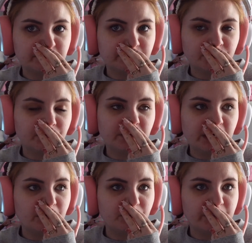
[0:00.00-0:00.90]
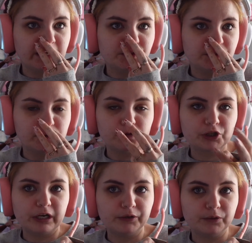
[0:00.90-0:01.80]
for a video when I used to do the
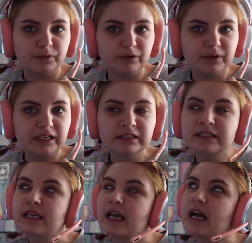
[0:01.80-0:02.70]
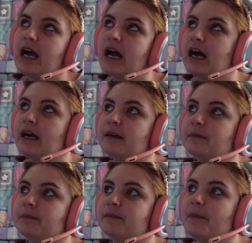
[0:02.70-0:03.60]
childhood rereads,
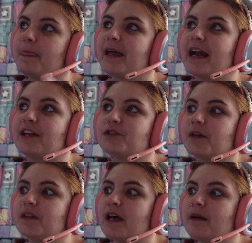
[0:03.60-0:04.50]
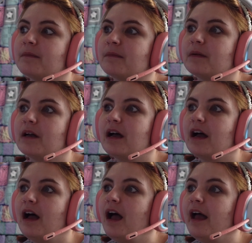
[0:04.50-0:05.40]
and I enjoyed them
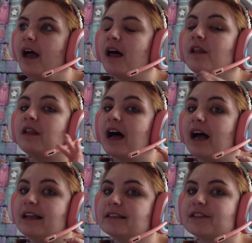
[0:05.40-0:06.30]
a lot.